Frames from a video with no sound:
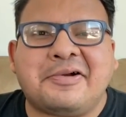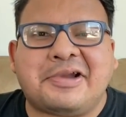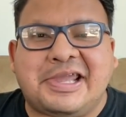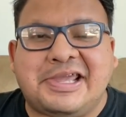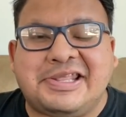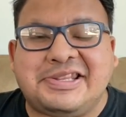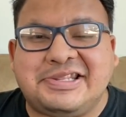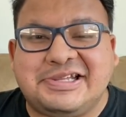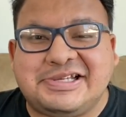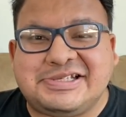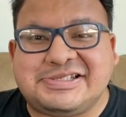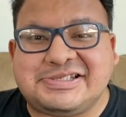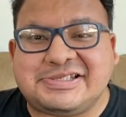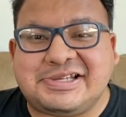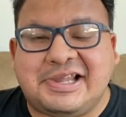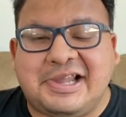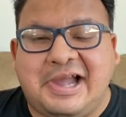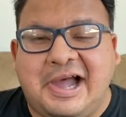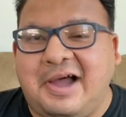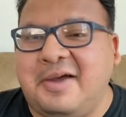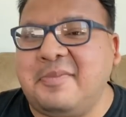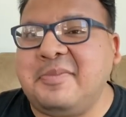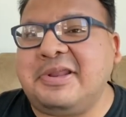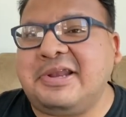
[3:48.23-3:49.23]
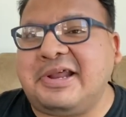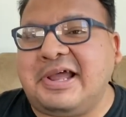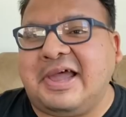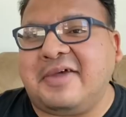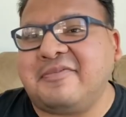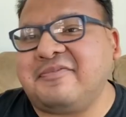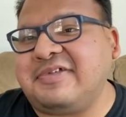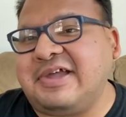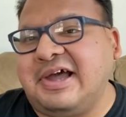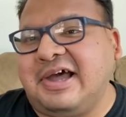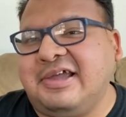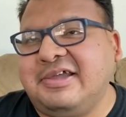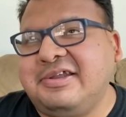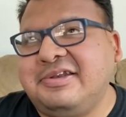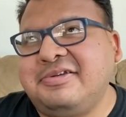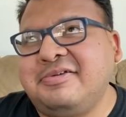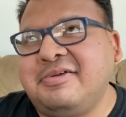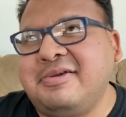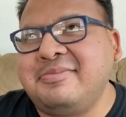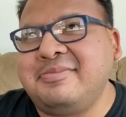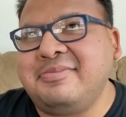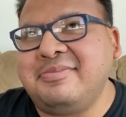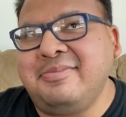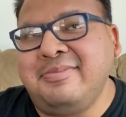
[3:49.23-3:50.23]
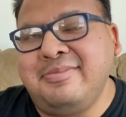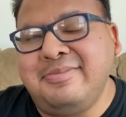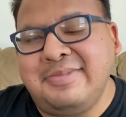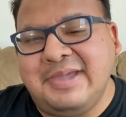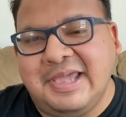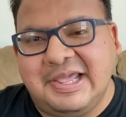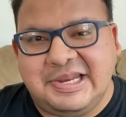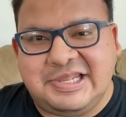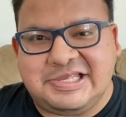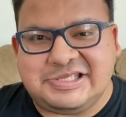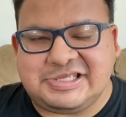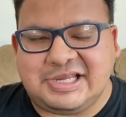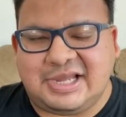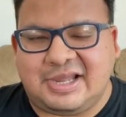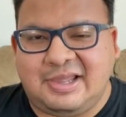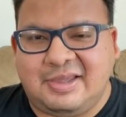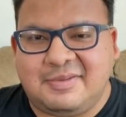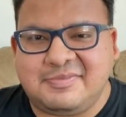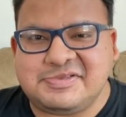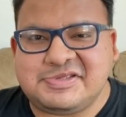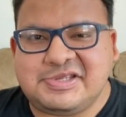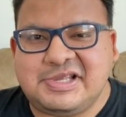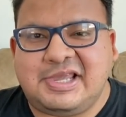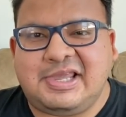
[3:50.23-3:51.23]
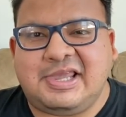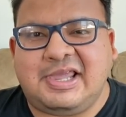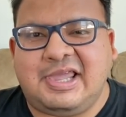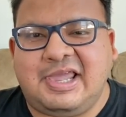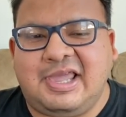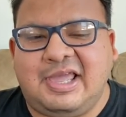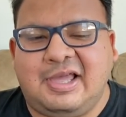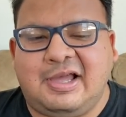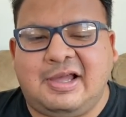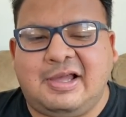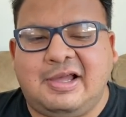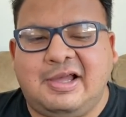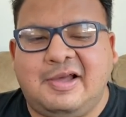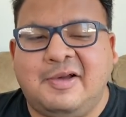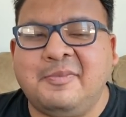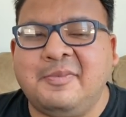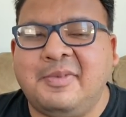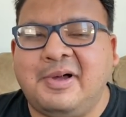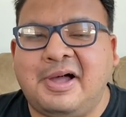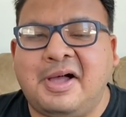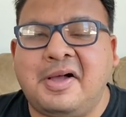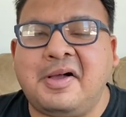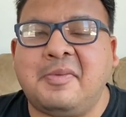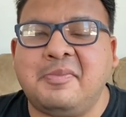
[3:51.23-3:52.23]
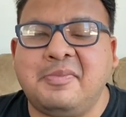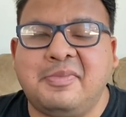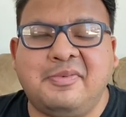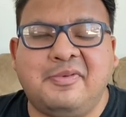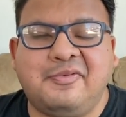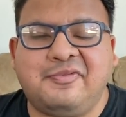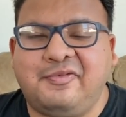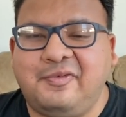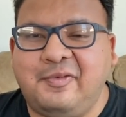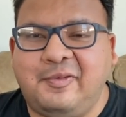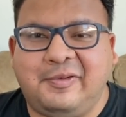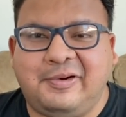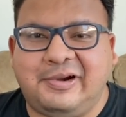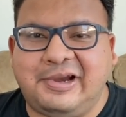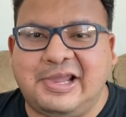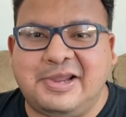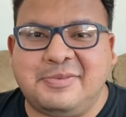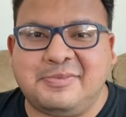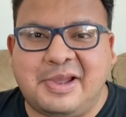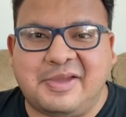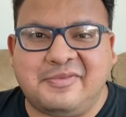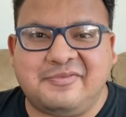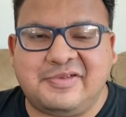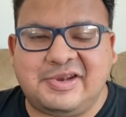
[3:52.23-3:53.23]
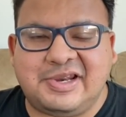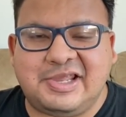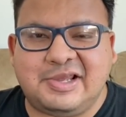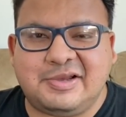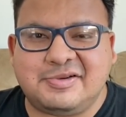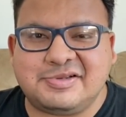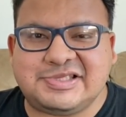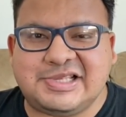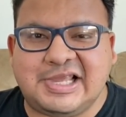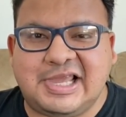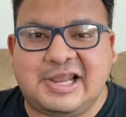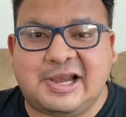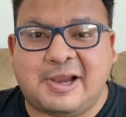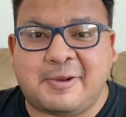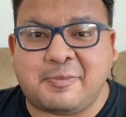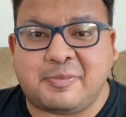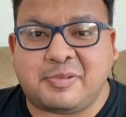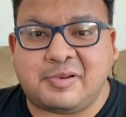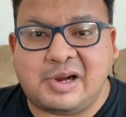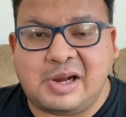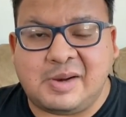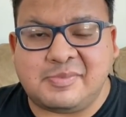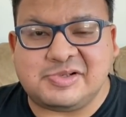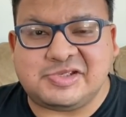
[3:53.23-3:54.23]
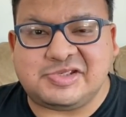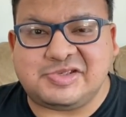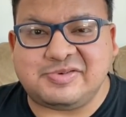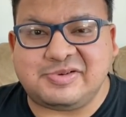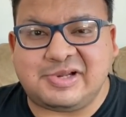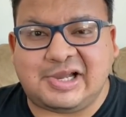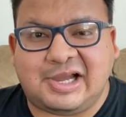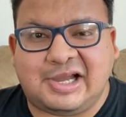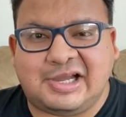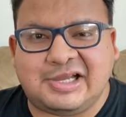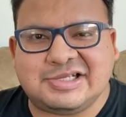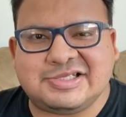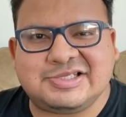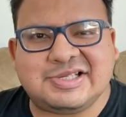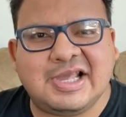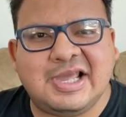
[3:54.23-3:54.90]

This comment I've gotten many times before in my videos, and I promise you guys,